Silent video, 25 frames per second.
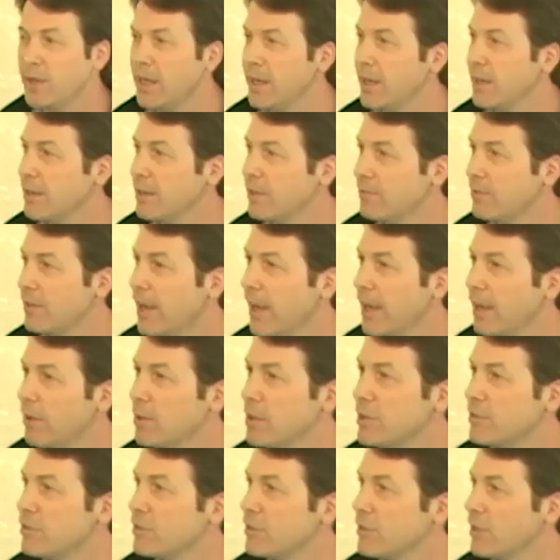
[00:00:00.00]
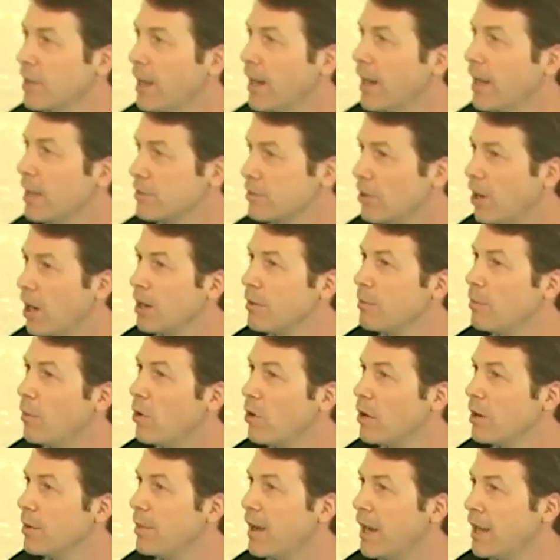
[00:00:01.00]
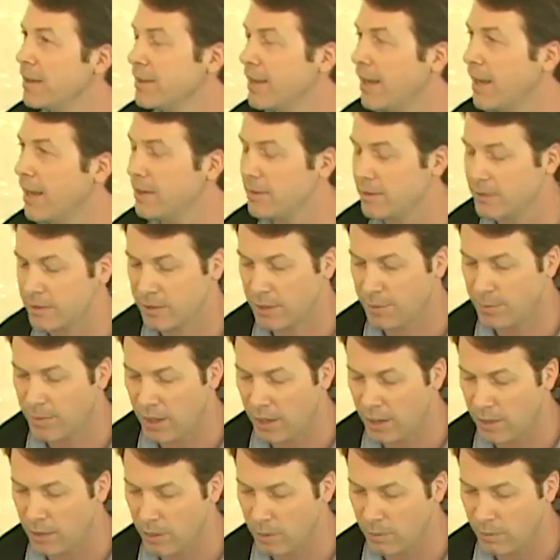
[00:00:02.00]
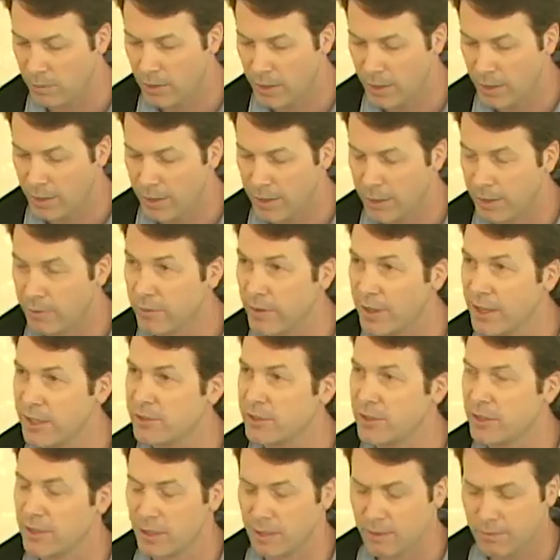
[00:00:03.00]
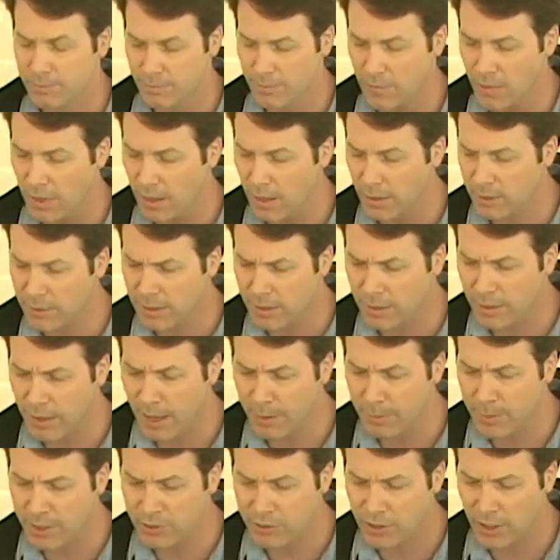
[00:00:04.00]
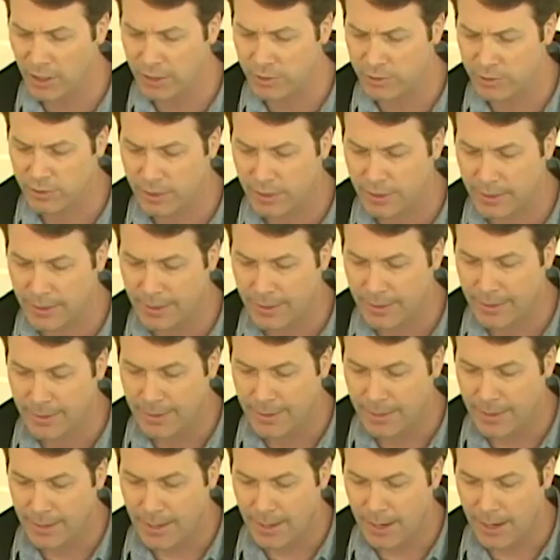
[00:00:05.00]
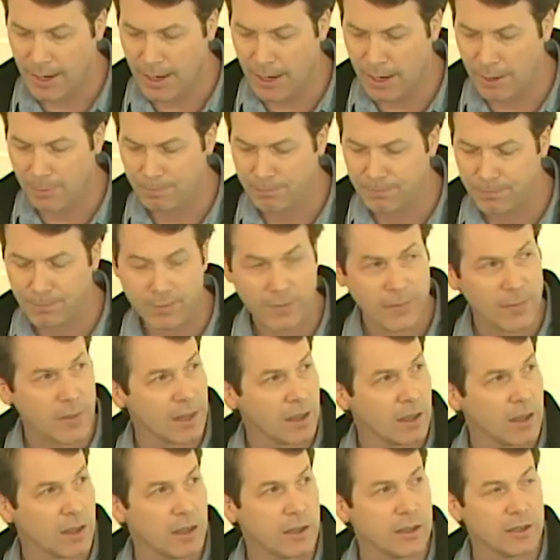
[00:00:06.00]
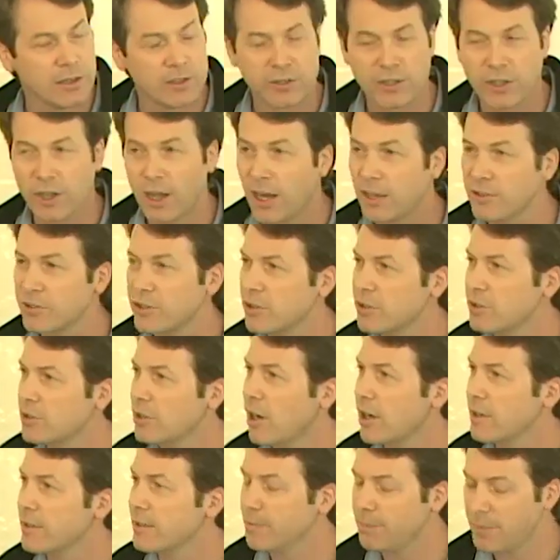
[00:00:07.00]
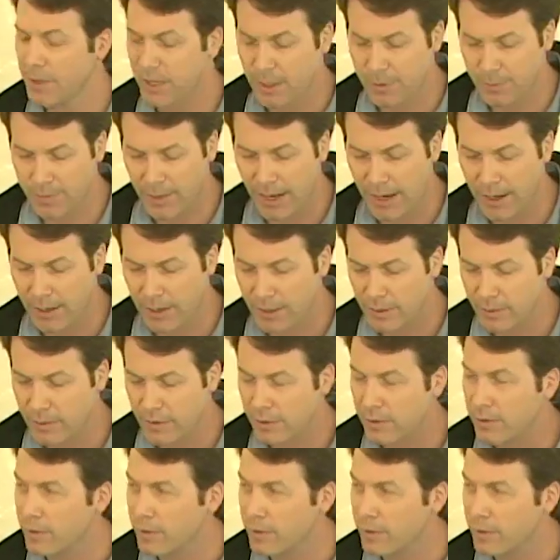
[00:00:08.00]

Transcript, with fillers: meaning of language, and I'll talk more about that tomorrow in relation to climate change. Um, she also talked a bit about